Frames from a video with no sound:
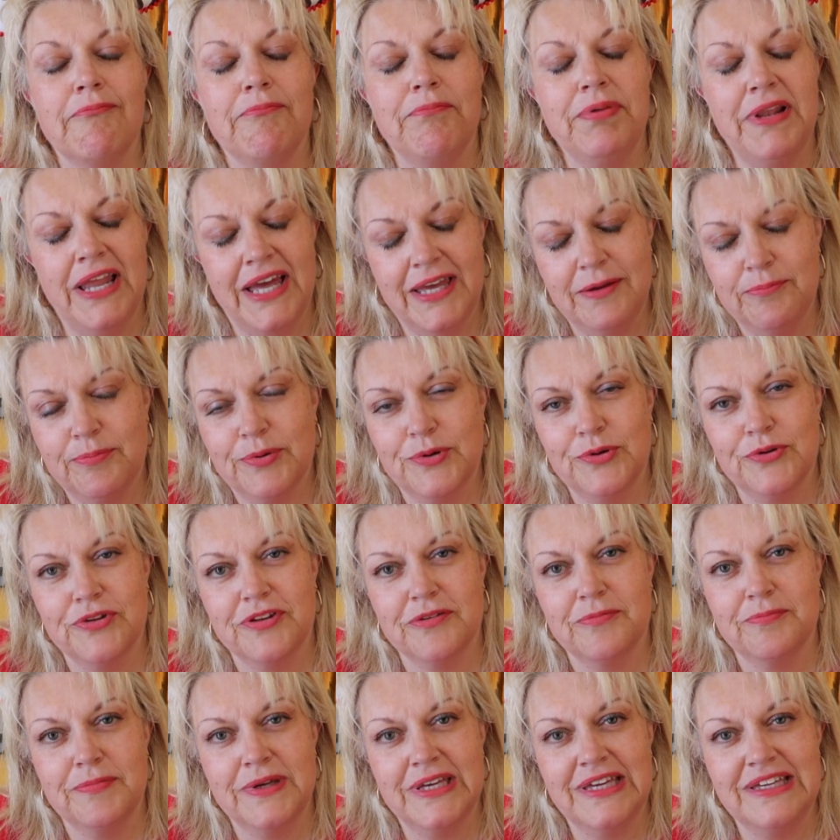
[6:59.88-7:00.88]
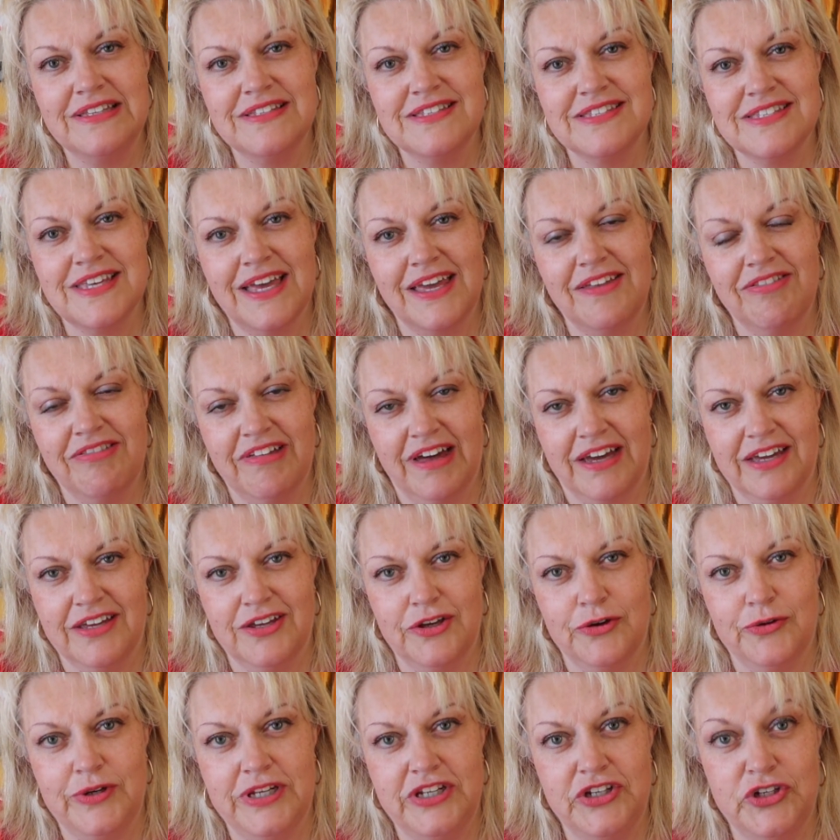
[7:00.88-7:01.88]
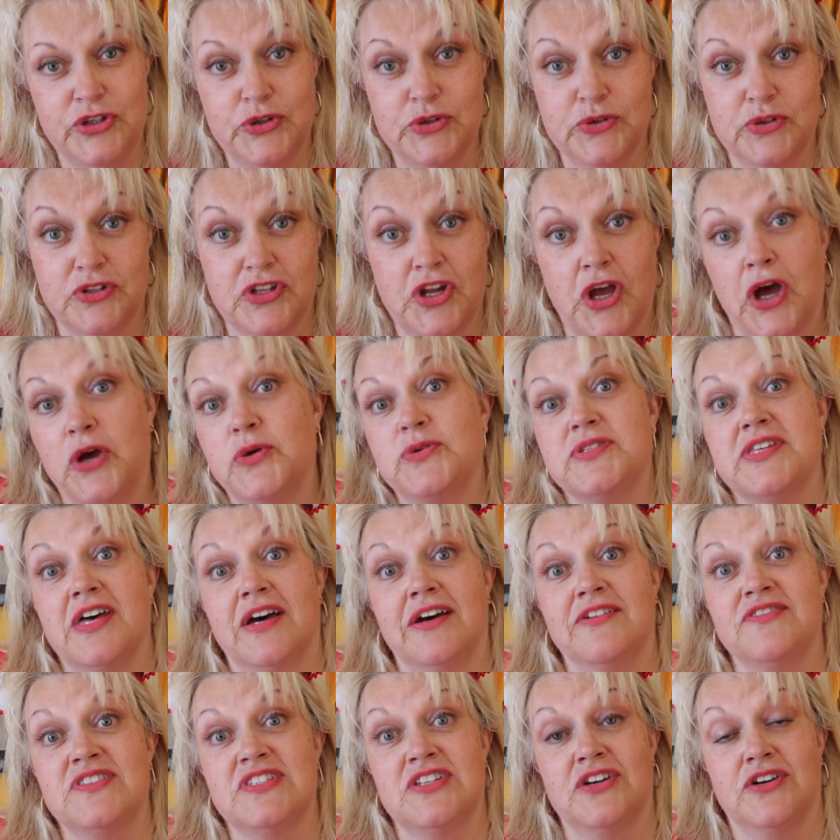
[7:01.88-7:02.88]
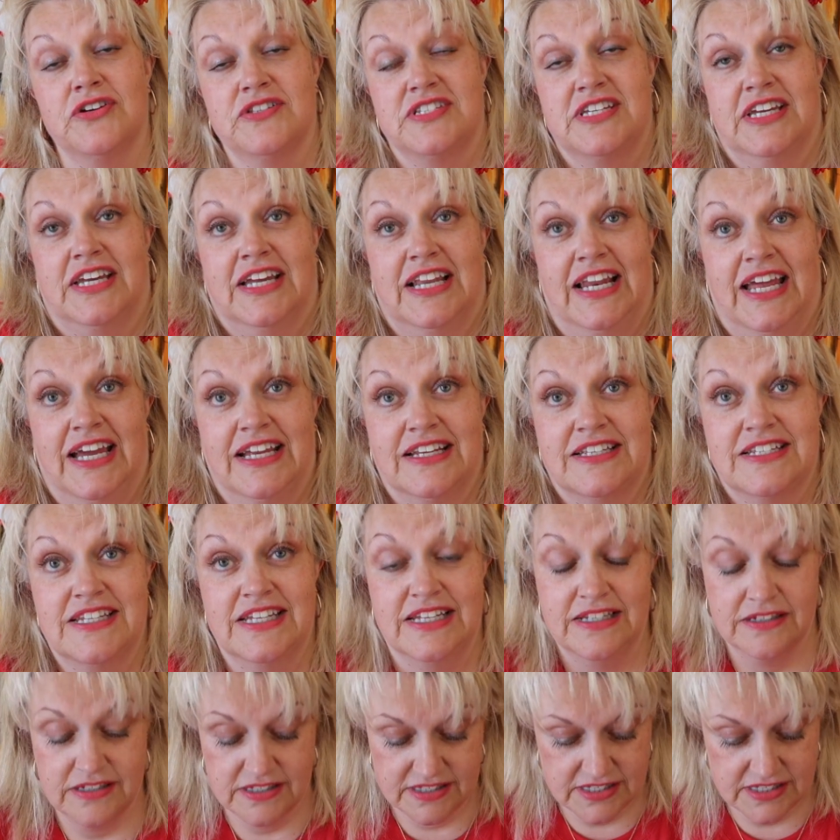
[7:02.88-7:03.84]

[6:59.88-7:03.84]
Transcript: Blake bought them me to say thank you, and he knows that I've started collecting.